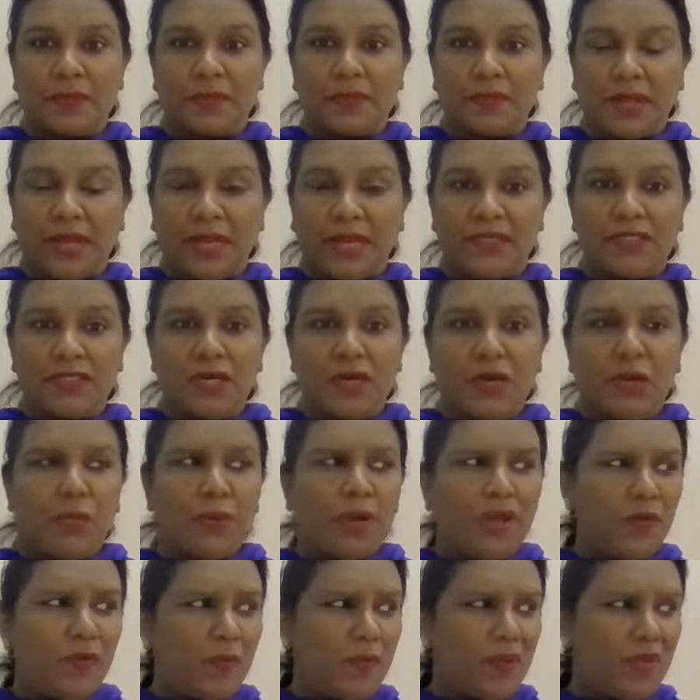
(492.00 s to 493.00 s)
Right?
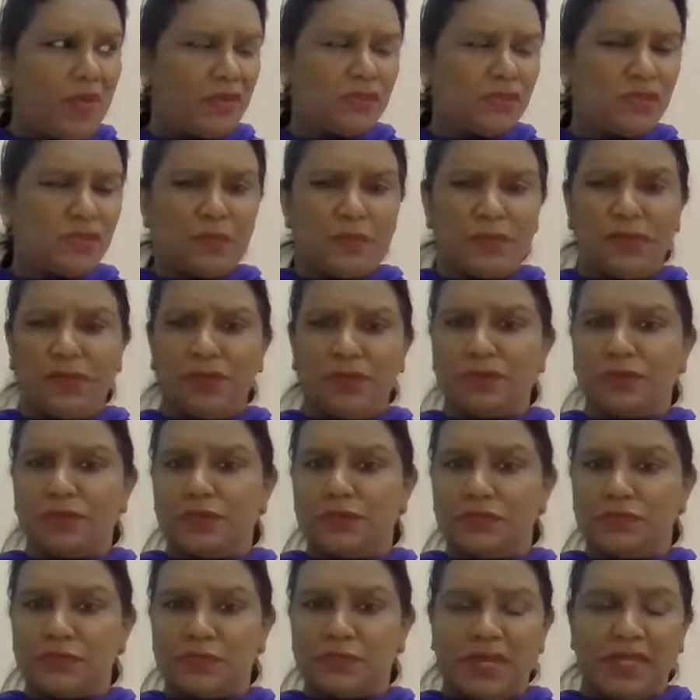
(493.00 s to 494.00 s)
Why are you making so many
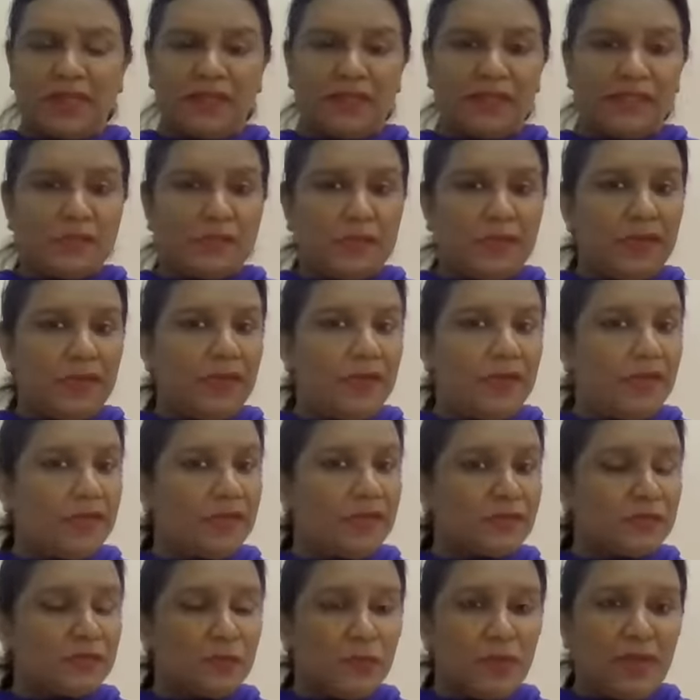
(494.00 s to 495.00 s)
roads? Why these
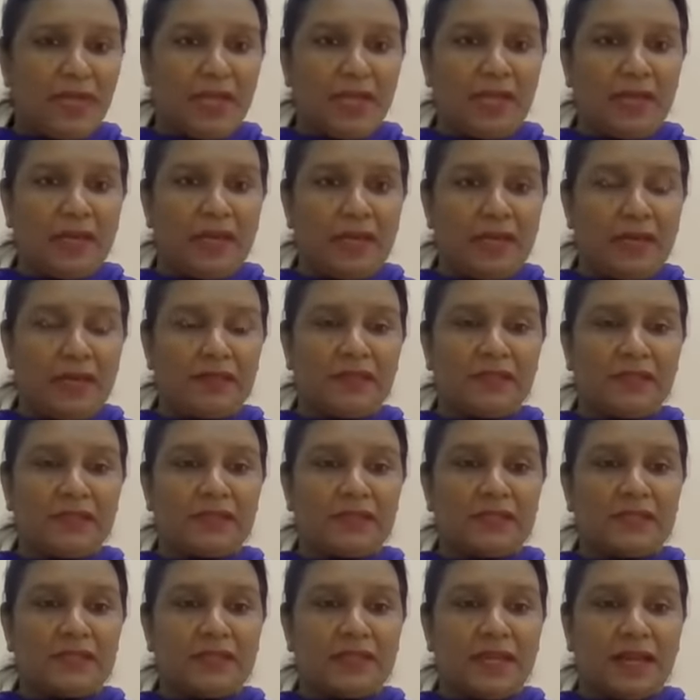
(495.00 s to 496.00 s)
buildings? Why
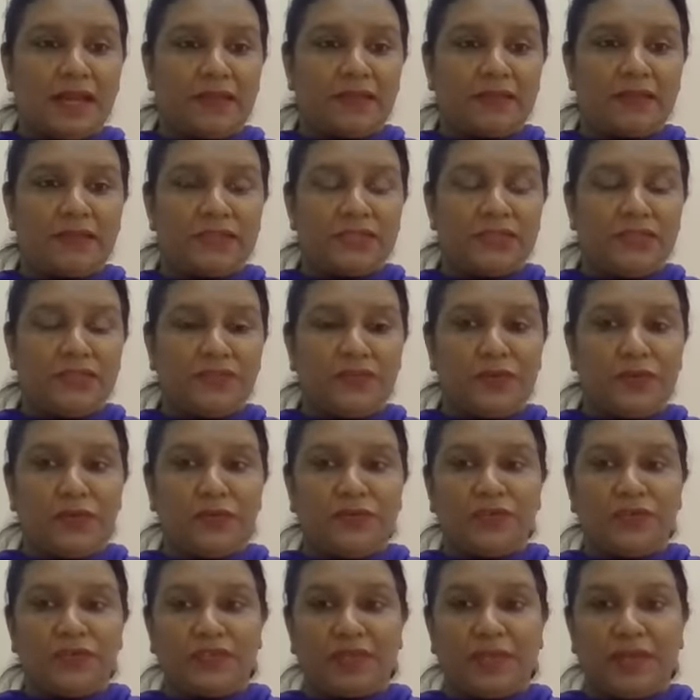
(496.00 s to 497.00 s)
is that shifting
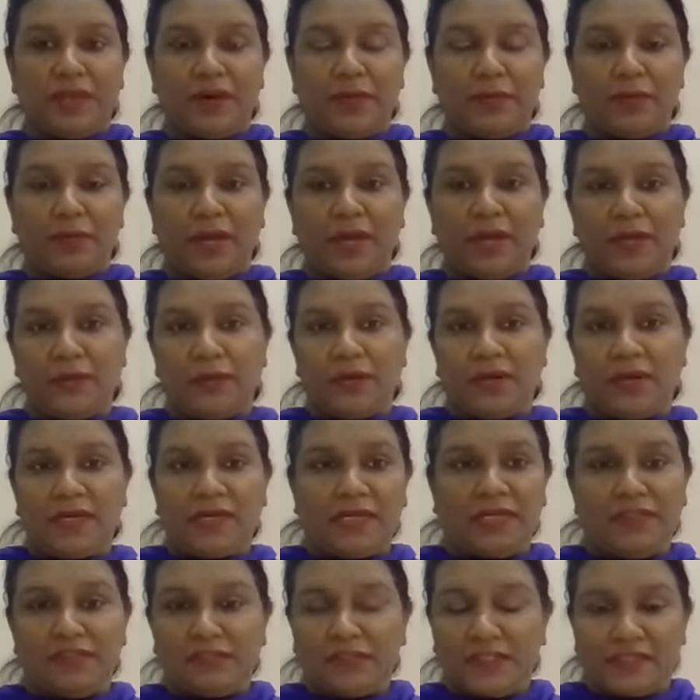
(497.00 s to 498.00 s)
over there? Why you
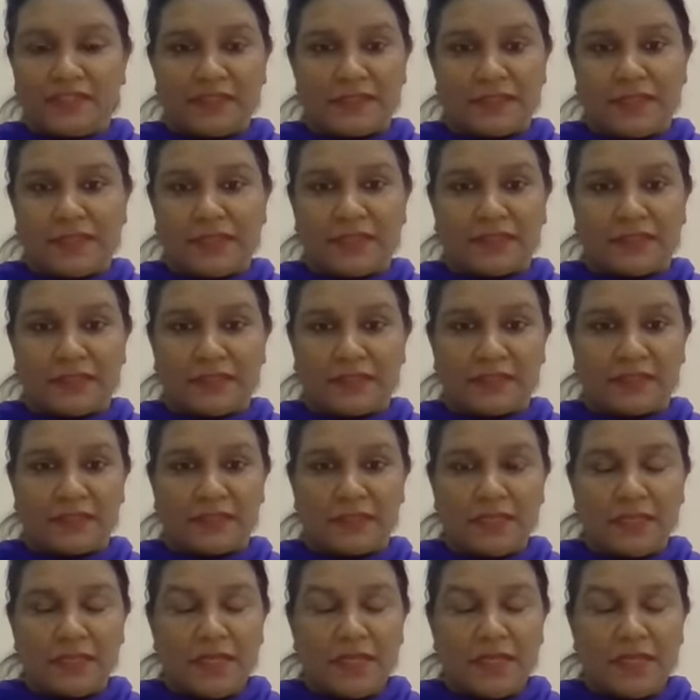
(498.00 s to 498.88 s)
can't leave things like it is?